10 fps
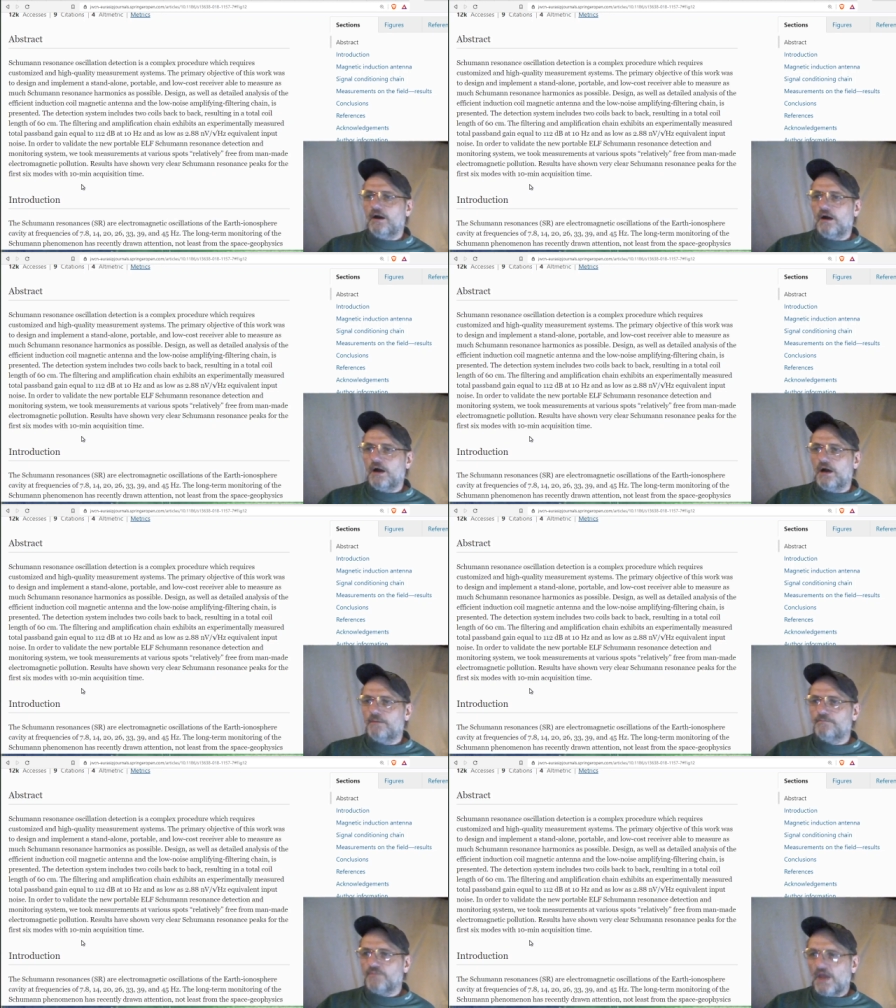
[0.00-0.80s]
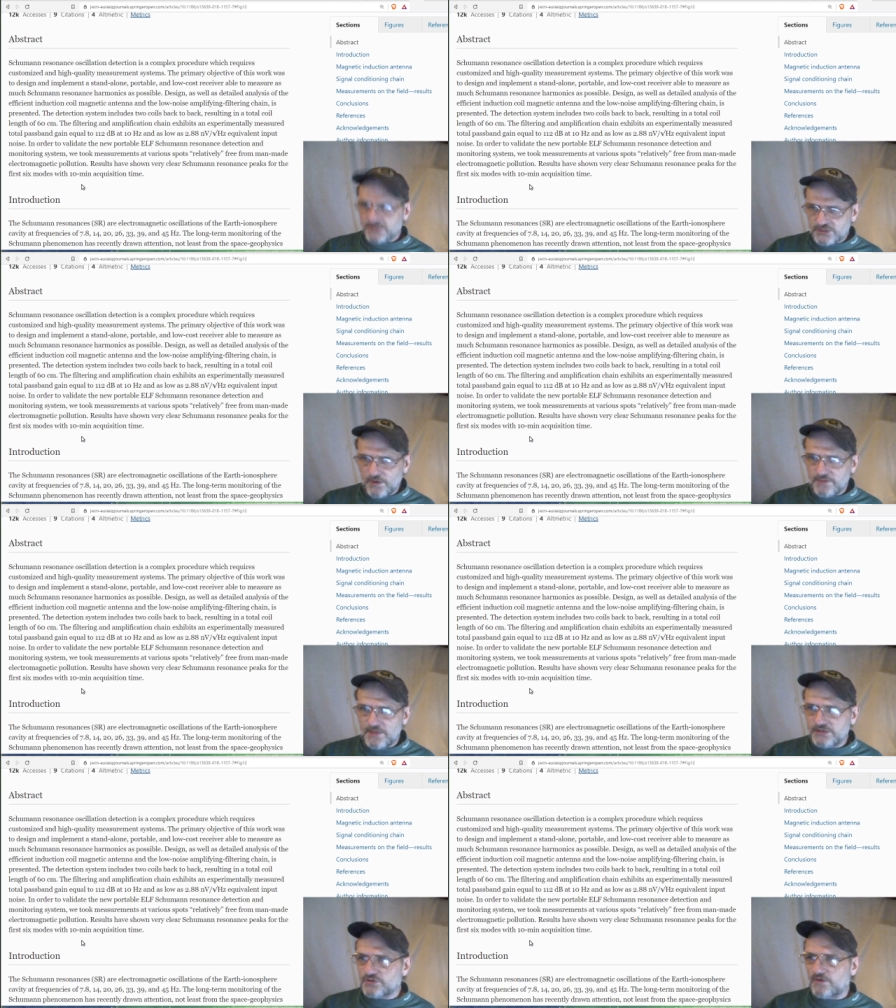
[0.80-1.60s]
Um, I just want to
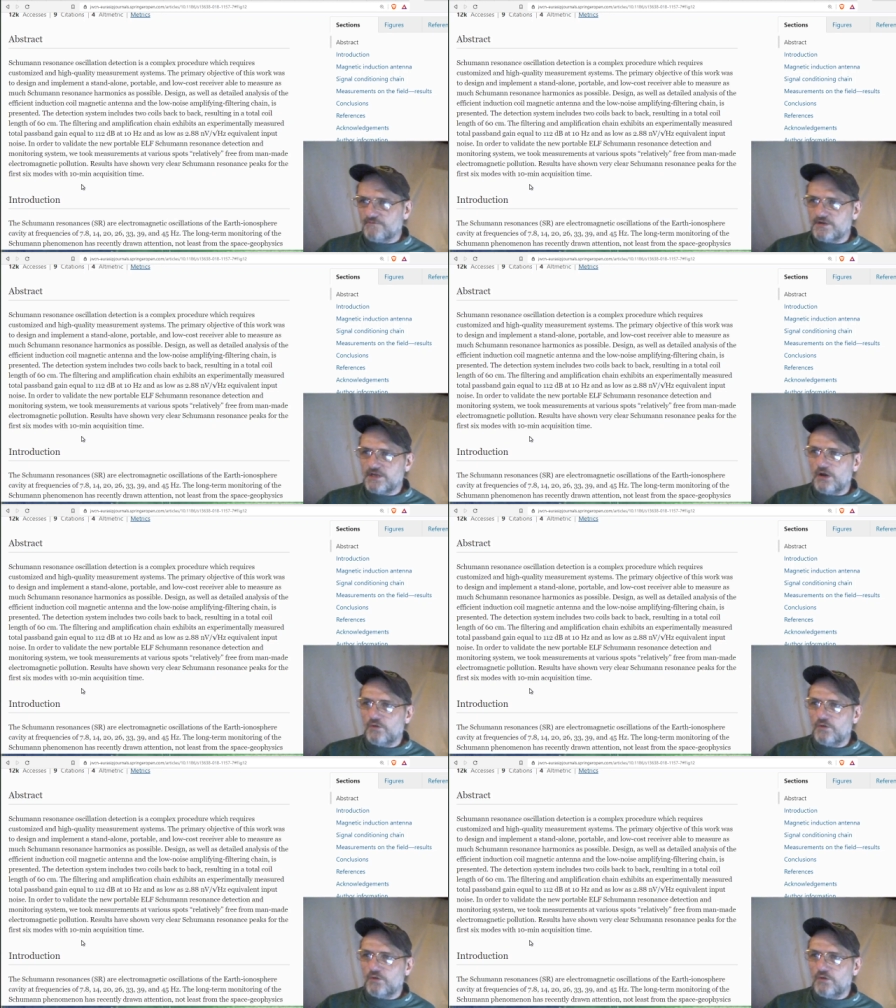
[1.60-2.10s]
make a short video.